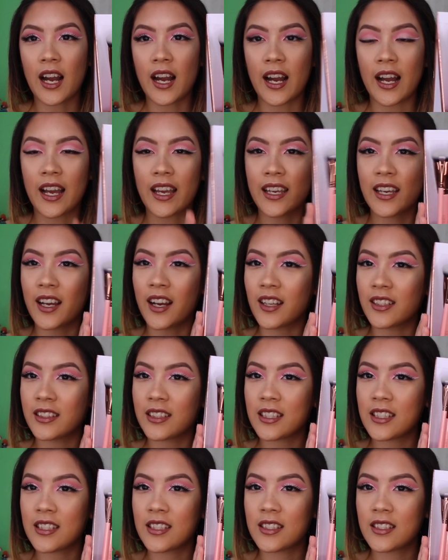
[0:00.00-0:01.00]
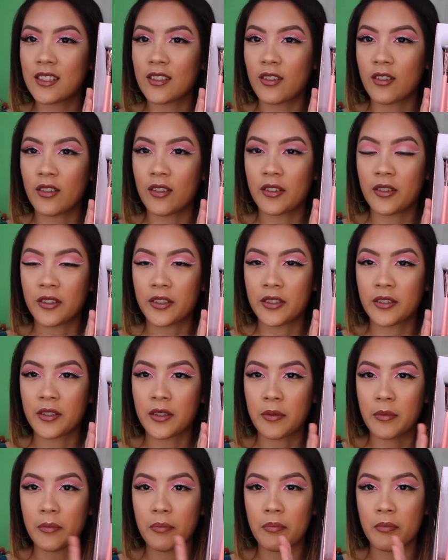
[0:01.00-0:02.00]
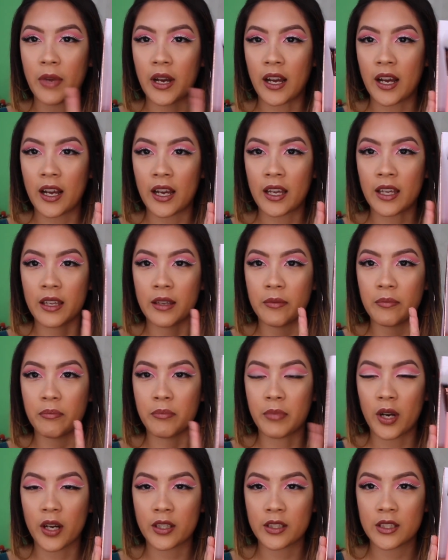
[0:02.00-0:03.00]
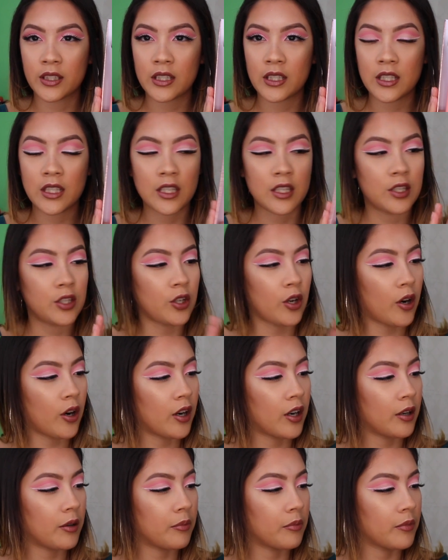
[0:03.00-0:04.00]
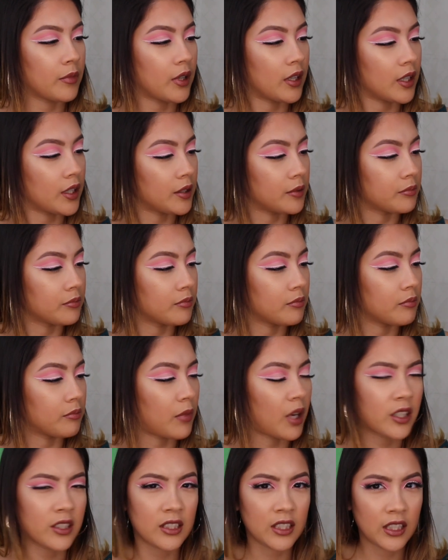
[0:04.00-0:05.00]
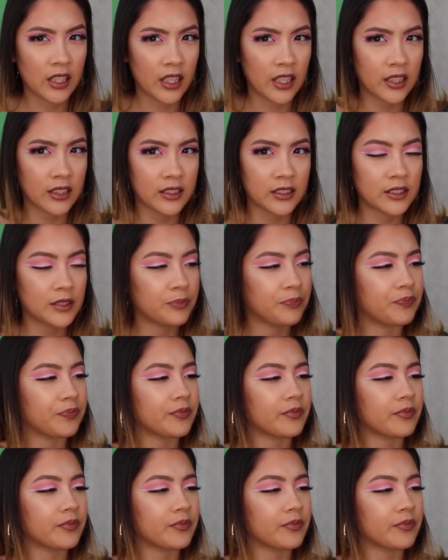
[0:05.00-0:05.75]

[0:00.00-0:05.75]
I got these on my BoxyCharm, BoxyLux.